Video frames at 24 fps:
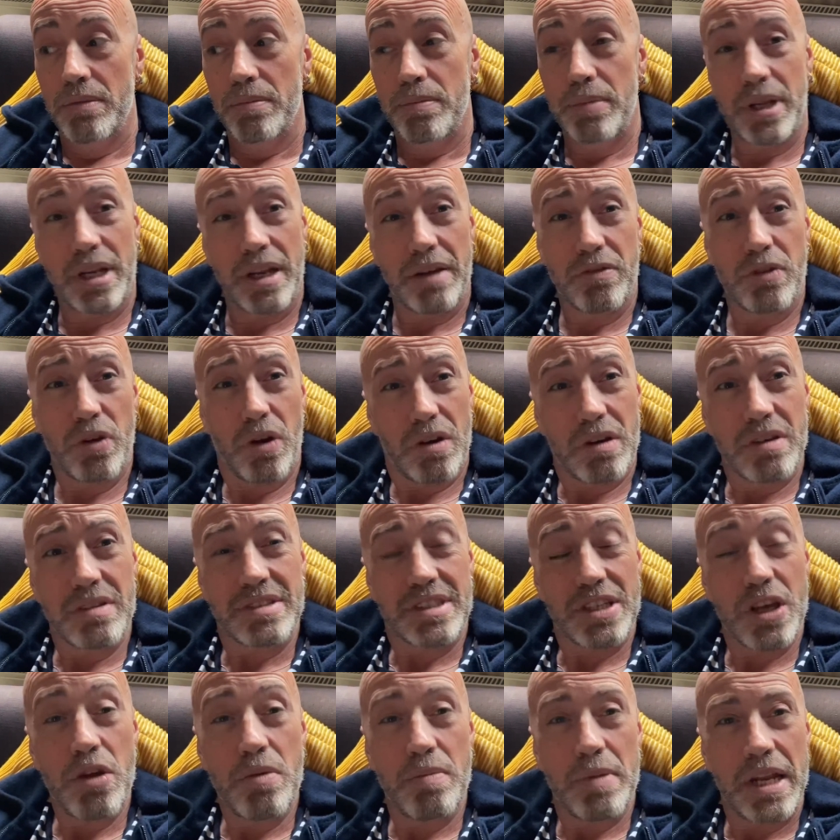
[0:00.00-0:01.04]
But I've got
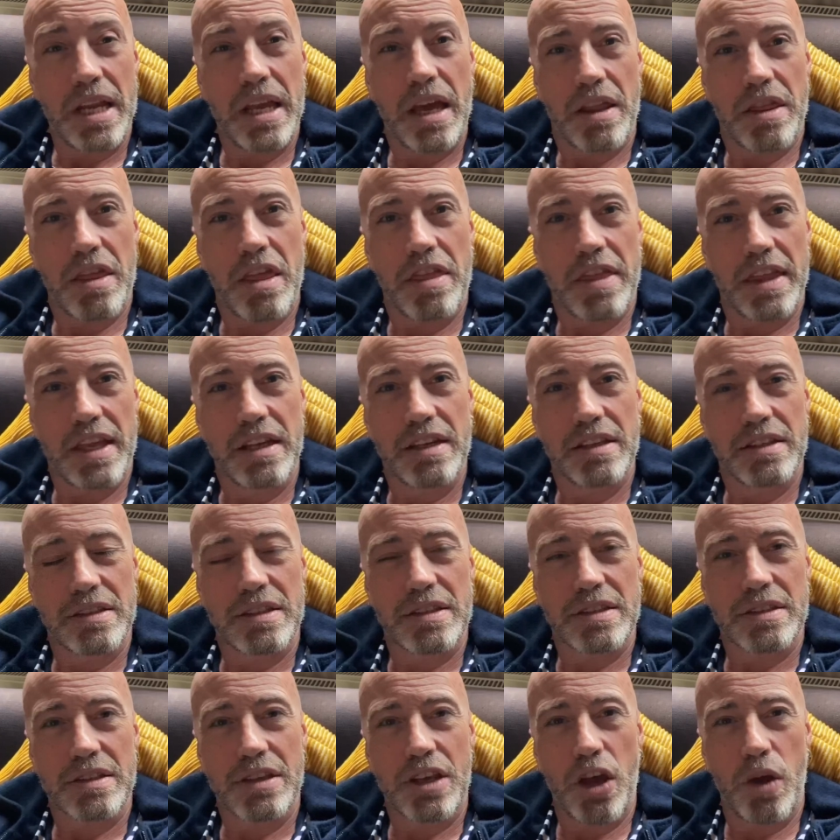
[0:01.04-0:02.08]
so many other
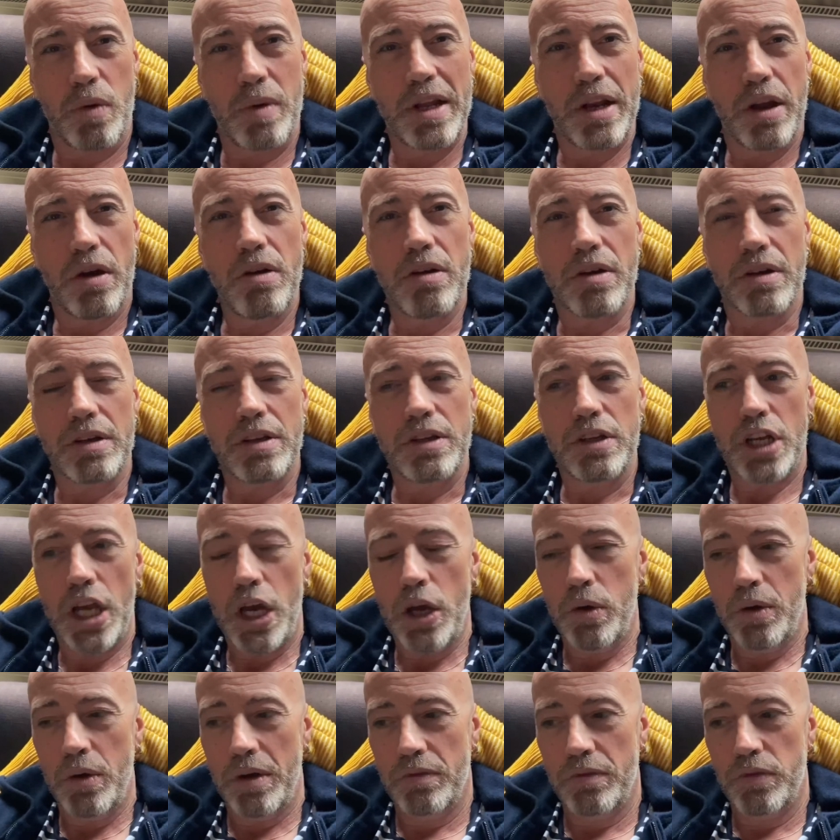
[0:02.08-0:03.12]
things going on, you
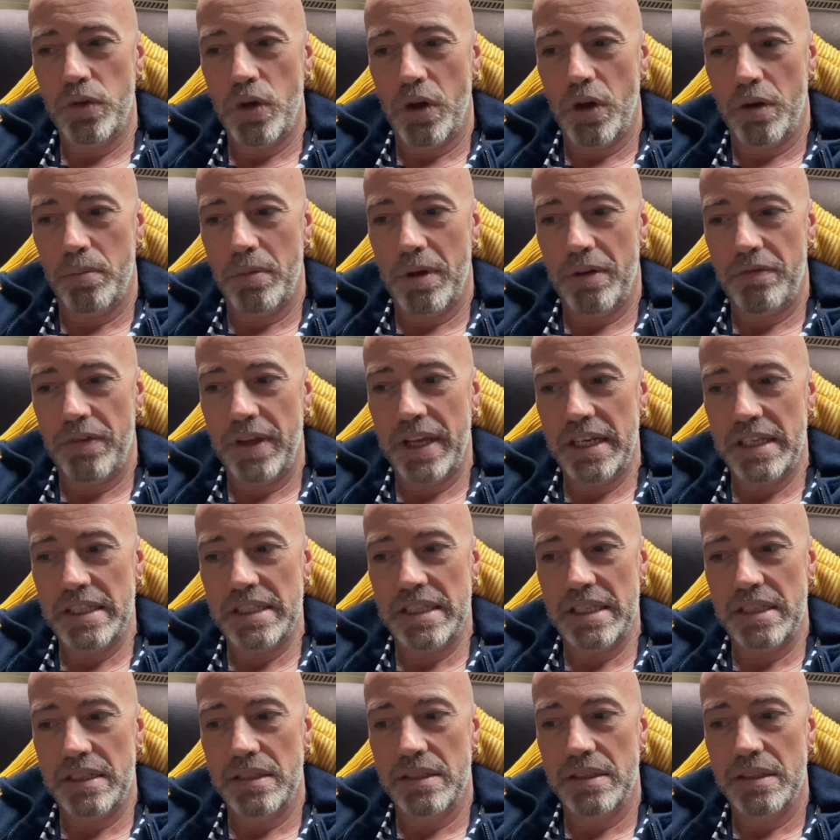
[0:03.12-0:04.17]
know, I've got my fingers
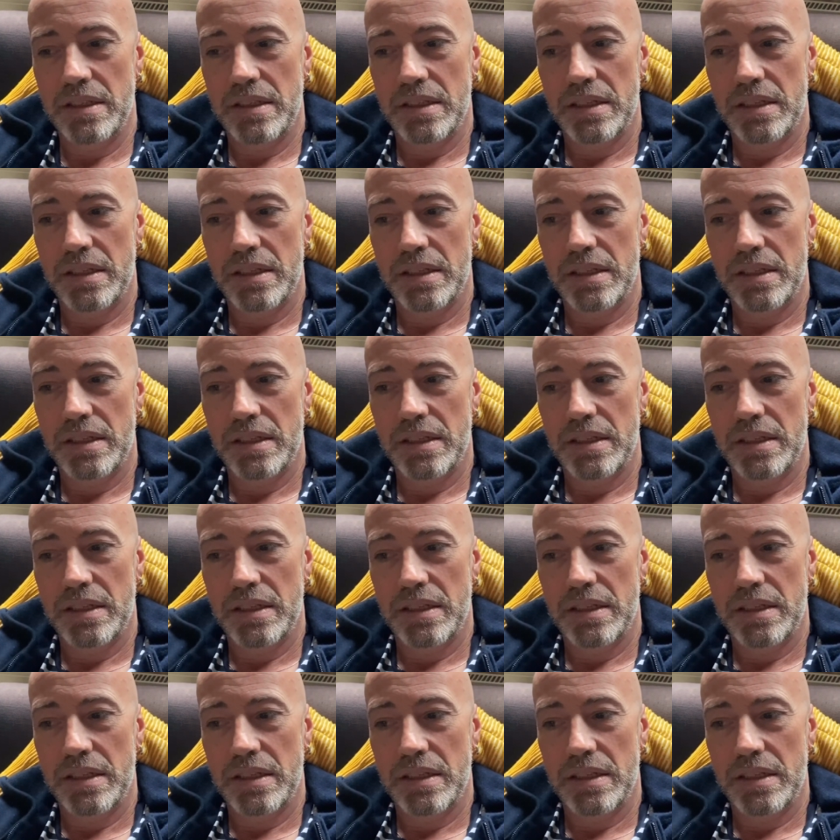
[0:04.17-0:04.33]
in